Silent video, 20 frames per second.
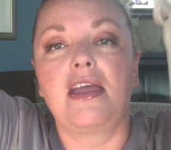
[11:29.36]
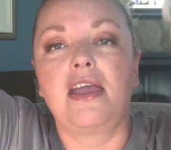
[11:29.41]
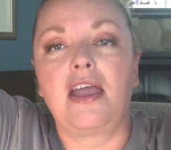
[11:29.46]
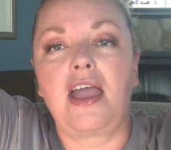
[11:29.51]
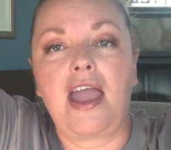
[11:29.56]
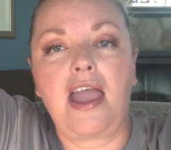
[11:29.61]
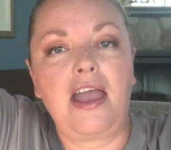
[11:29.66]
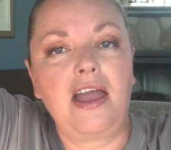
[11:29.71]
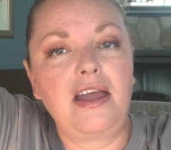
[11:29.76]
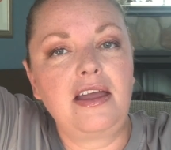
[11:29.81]

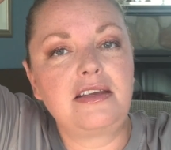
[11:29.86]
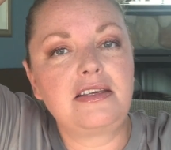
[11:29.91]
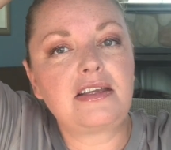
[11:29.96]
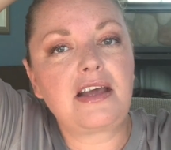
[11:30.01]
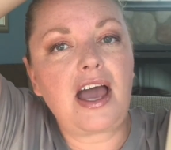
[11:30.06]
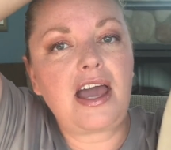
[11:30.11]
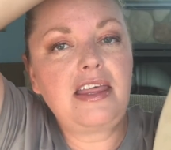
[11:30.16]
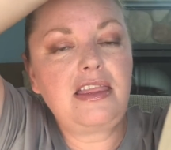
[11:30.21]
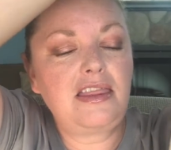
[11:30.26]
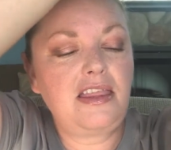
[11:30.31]
And
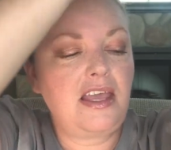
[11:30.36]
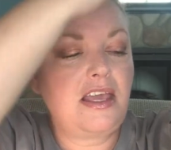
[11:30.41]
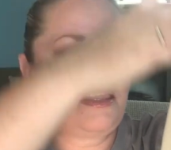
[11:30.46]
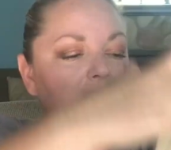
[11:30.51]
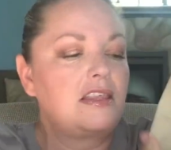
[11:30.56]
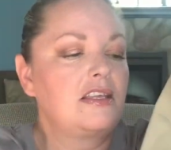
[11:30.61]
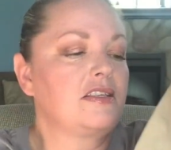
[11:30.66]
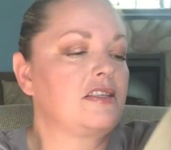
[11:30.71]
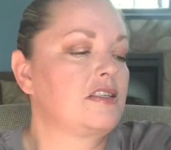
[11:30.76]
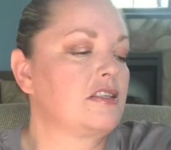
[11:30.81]
I think
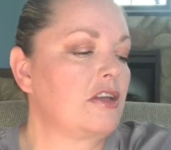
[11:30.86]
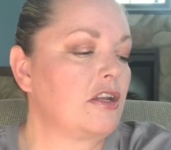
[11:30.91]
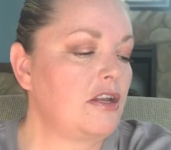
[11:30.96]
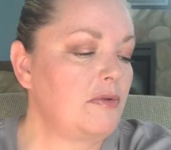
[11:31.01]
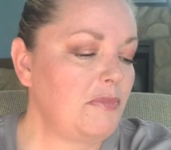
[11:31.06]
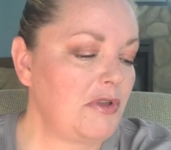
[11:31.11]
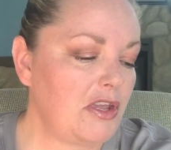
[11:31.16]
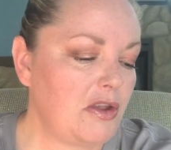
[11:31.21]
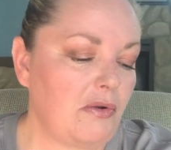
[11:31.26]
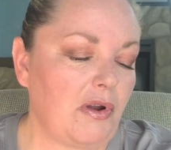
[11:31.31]
this is gonna
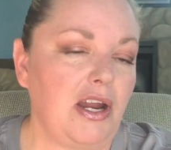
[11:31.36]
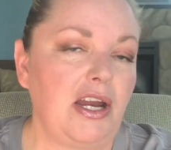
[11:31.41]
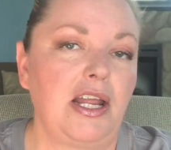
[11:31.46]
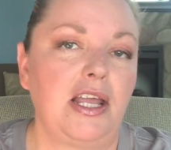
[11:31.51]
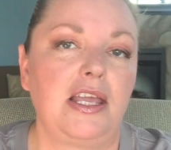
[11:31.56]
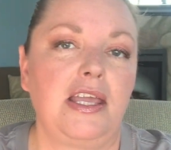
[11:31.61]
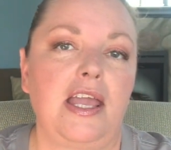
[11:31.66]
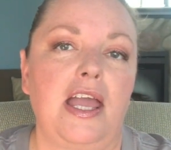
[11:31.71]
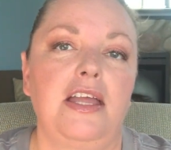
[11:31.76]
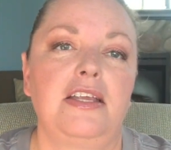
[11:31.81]
be great
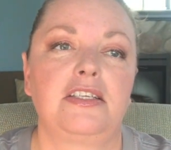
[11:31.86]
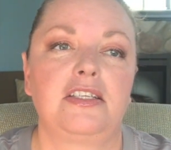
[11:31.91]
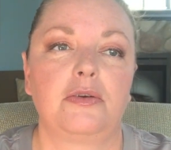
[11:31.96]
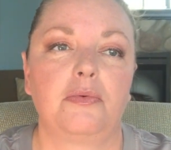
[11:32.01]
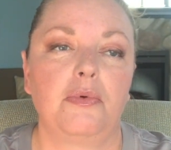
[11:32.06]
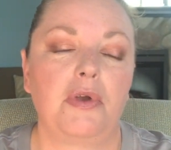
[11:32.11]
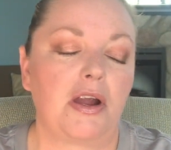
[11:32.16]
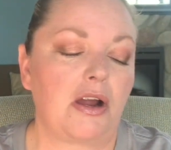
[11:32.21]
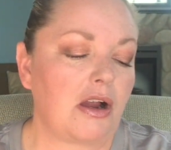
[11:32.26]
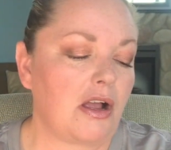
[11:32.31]
again to
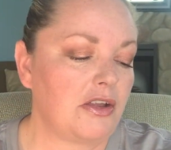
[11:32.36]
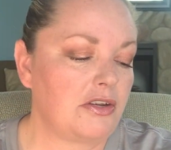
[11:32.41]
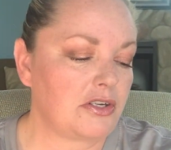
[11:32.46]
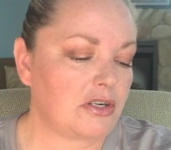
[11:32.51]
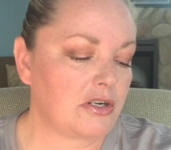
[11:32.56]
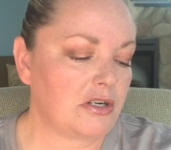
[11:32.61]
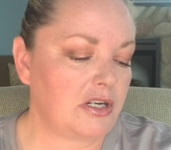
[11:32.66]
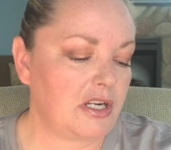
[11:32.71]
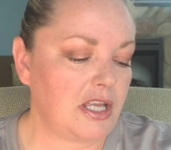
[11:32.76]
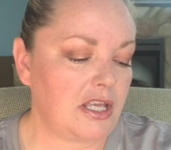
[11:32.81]
wear
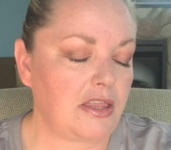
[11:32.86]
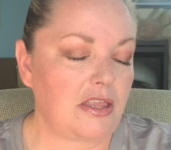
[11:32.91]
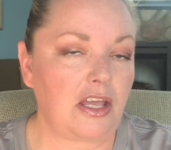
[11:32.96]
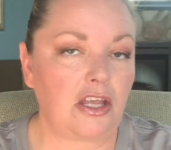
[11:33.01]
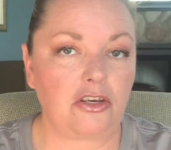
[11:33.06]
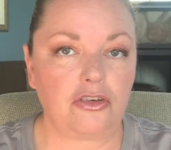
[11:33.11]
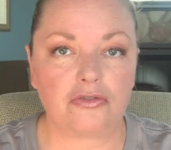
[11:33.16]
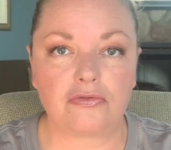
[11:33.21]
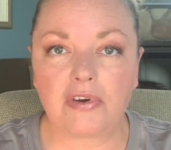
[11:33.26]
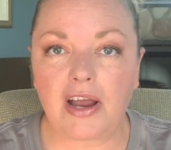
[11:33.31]
underneath
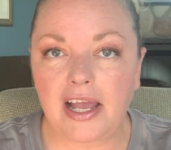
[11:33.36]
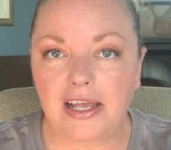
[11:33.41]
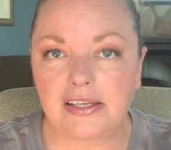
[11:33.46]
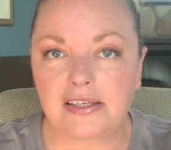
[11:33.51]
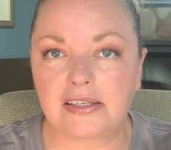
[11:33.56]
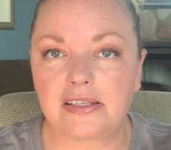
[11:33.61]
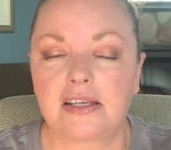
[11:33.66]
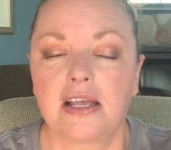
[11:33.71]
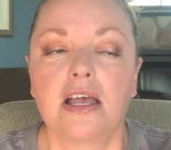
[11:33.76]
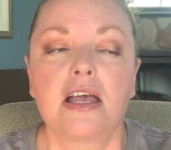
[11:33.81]
a
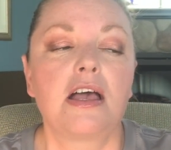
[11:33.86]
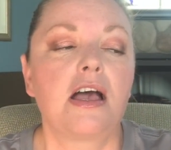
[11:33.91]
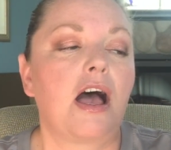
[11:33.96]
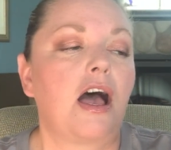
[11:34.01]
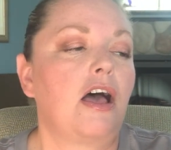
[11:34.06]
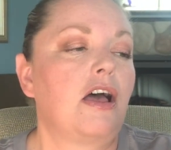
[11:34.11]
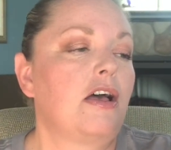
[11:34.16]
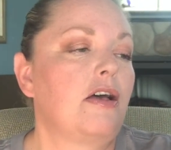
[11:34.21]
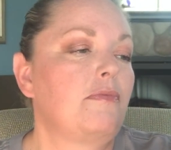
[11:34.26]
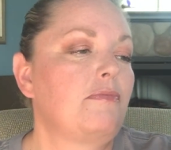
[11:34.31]
dress,
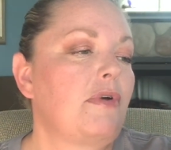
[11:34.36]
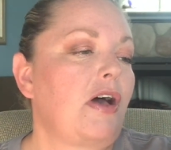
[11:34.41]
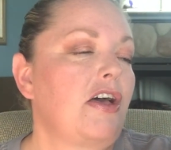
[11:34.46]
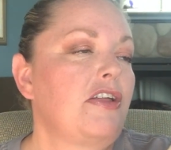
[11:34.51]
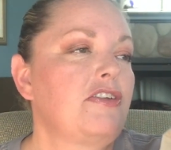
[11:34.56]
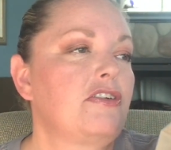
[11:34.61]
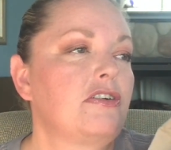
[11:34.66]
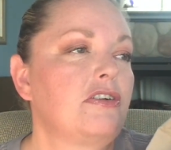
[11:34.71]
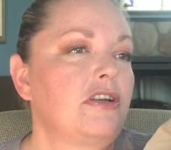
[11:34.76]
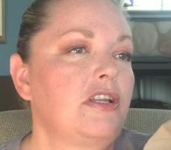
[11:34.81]
um,
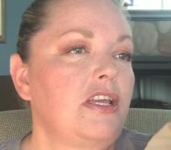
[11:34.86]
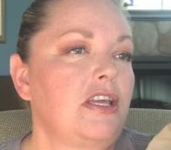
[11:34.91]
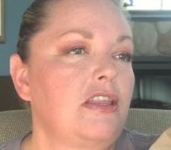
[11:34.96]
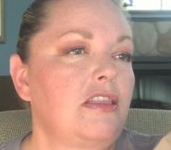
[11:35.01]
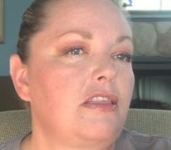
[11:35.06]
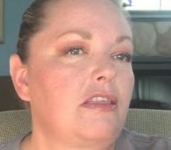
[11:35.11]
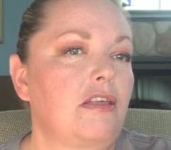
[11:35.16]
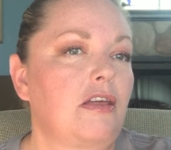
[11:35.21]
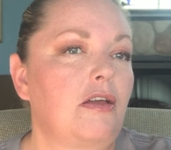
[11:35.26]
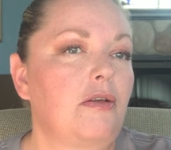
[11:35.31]

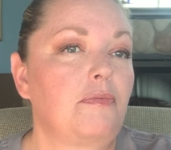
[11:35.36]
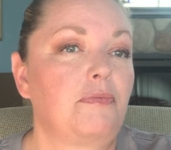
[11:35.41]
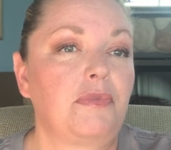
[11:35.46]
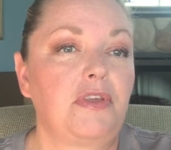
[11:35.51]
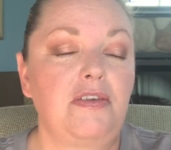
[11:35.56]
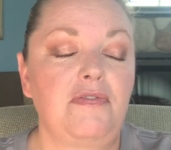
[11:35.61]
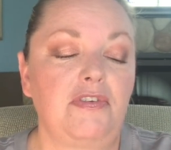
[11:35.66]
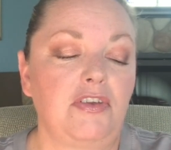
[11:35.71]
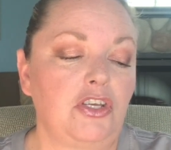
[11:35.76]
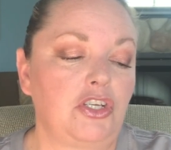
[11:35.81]
underneath um,
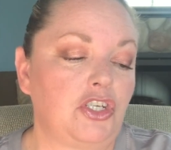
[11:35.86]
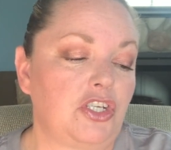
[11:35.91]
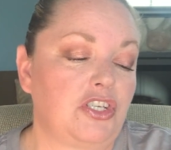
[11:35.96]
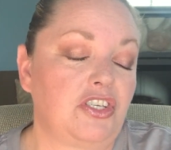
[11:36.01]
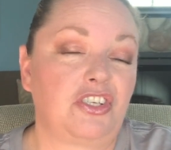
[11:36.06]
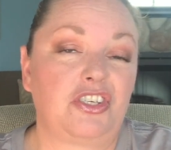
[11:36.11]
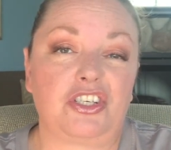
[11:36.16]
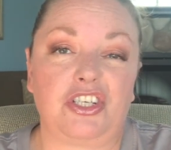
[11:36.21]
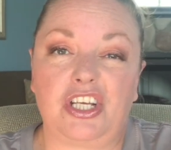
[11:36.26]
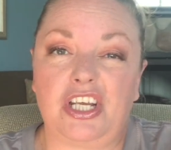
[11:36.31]
even
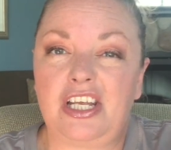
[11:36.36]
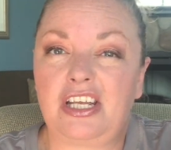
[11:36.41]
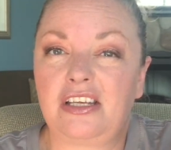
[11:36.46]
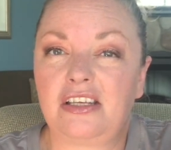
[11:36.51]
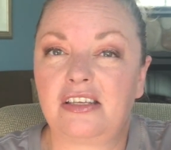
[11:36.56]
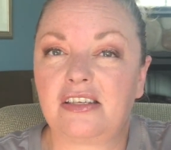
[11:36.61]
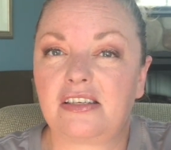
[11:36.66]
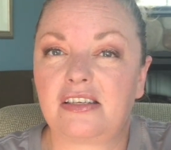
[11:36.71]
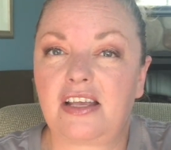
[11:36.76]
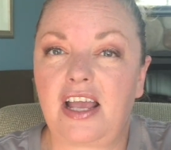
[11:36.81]
just
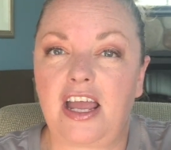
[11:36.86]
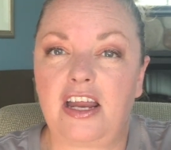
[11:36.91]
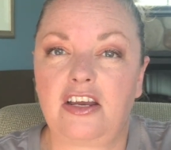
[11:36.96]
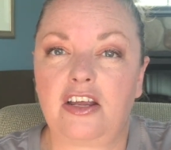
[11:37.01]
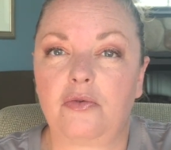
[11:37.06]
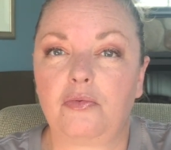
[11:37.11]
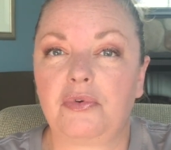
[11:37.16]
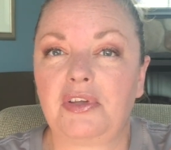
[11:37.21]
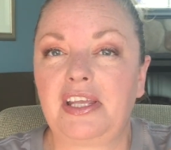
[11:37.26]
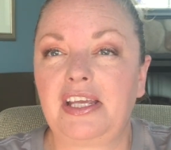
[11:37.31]
jeans and
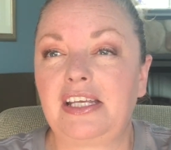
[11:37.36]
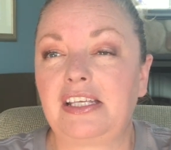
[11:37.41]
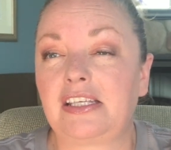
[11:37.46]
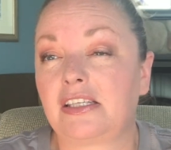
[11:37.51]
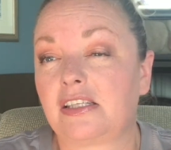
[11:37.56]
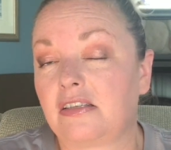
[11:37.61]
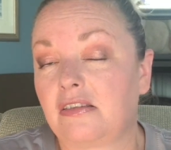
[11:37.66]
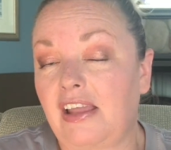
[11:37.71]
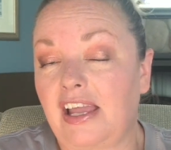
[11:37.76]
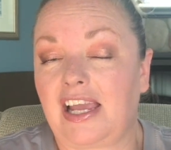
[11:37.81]
a really
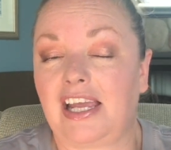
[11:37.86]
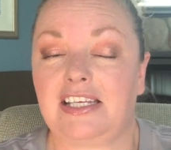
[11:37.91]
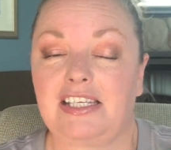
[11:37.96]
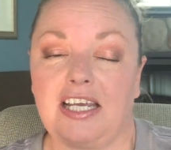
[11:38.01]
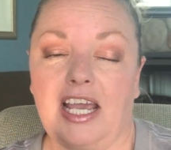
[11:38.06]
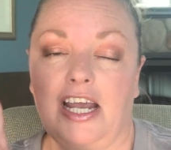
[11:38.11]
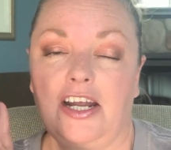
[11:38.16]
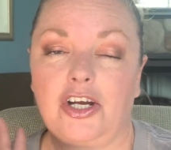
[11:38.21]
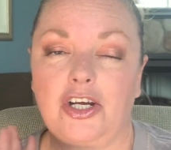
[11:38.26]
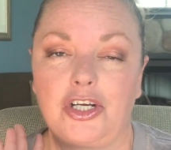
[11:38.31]
like a
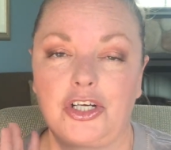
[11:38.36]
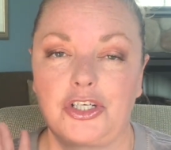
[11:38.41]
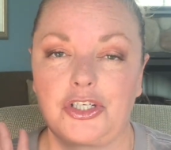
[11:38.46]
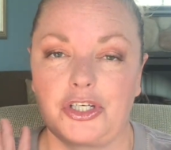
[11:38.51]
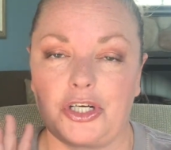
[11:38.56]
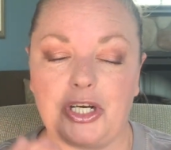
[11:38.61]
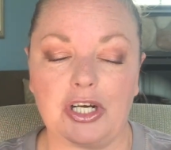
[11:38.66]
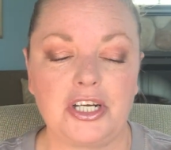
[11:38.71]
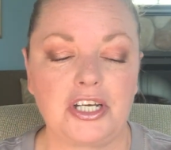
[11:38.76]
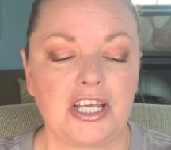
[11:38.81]
tighter
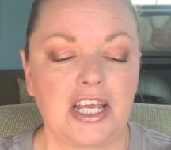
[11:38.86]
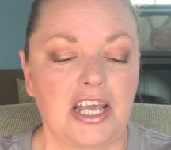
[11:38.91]
shirt